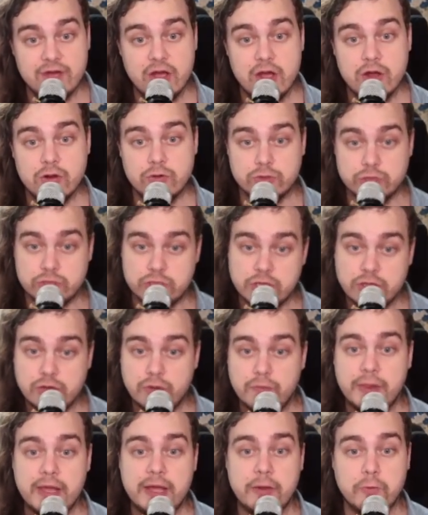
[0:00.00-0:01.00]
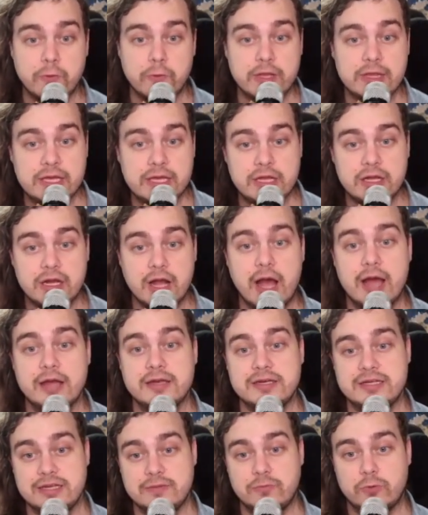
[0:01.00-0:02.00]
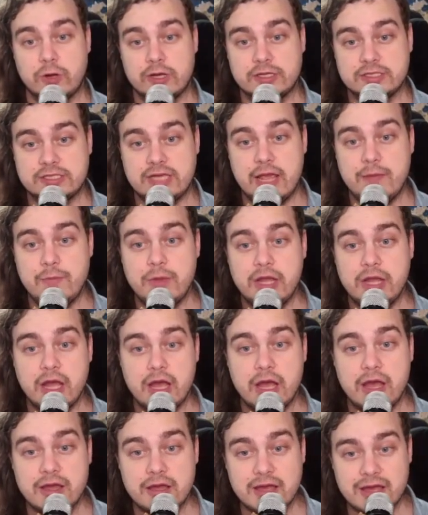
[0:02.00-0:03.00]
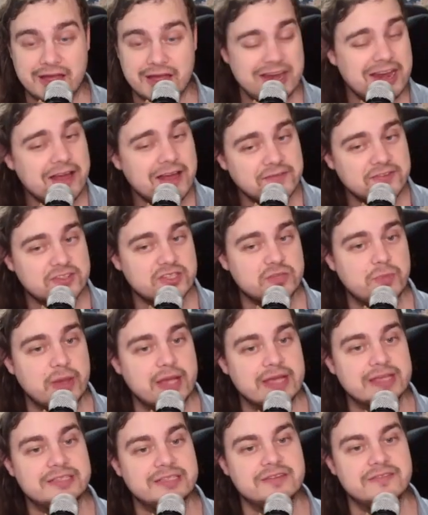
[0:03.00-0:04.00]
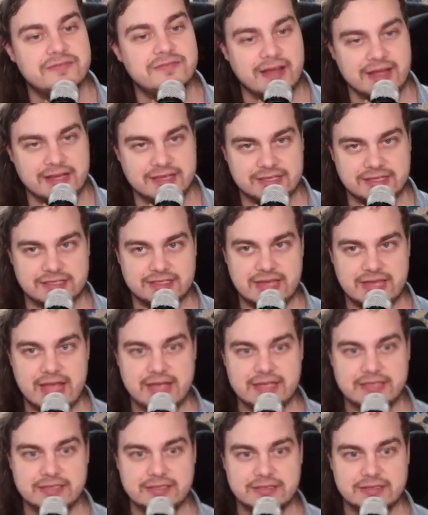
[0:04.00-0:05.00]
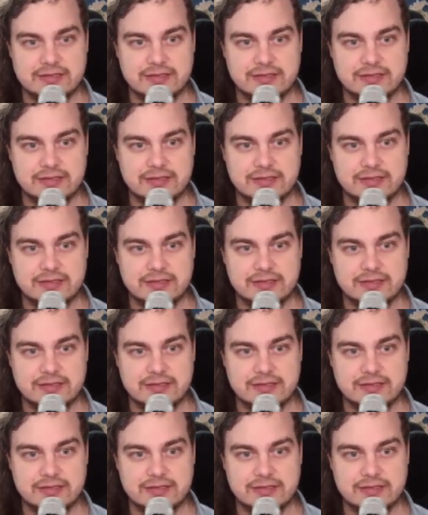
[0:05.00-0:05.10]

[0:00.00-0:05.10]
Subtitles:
whose jungle play really got Deep Cross Gaming enough space to find success.